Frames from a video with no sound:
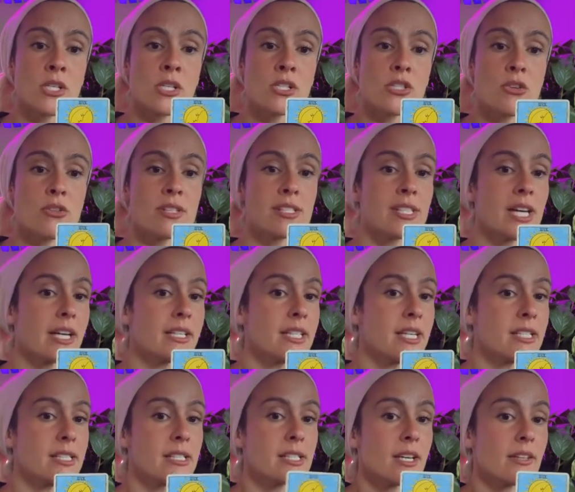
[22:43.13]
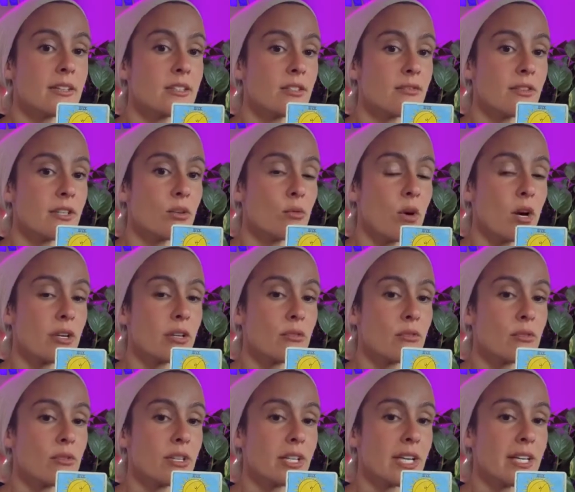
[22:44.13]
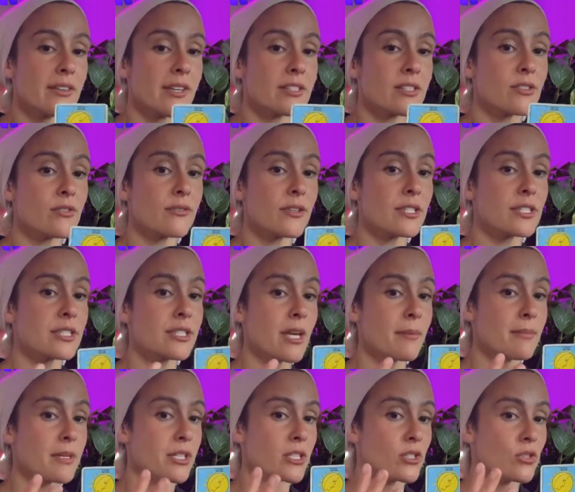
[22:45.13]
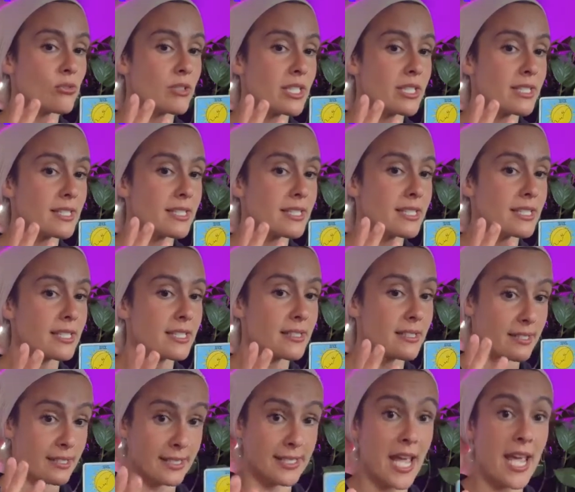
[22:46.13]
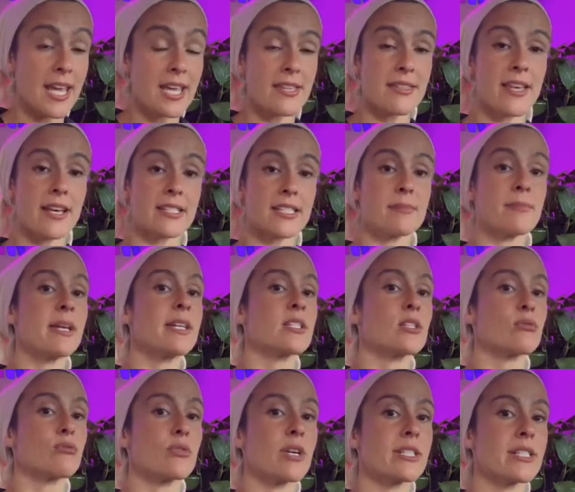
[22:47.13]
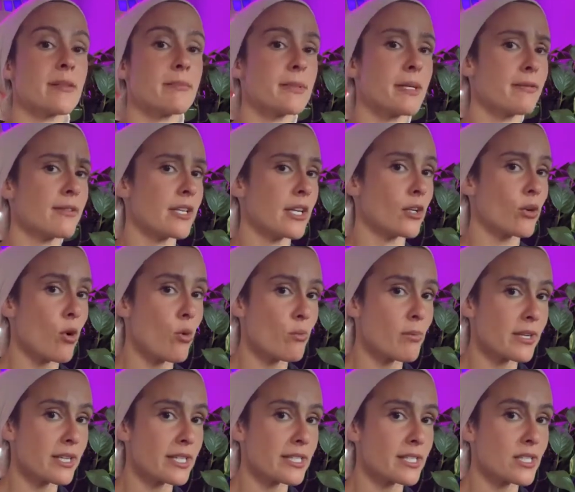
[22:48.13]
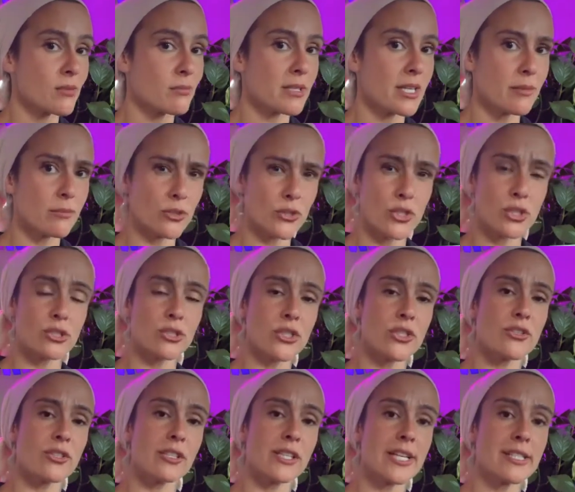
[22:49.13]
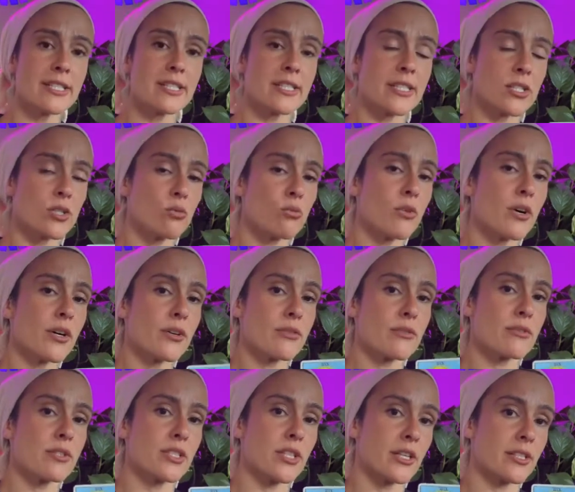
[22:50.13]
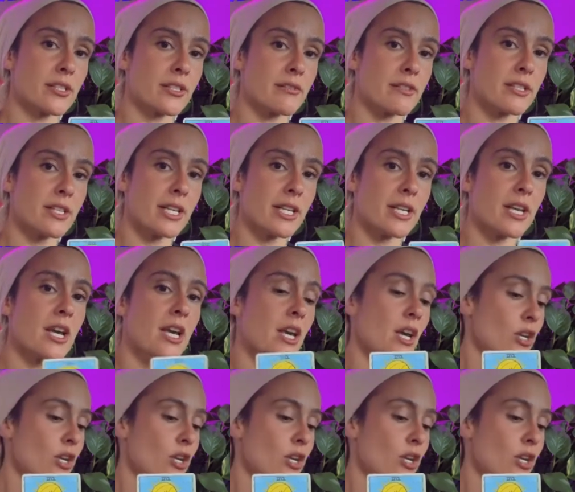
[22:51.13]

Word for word: So the tzaddik has nothing to fear walking through the night. And that's the first step because you need to stay in that space of receptivity and openness to be able to learn the lessons as you walk through the darkness of the night.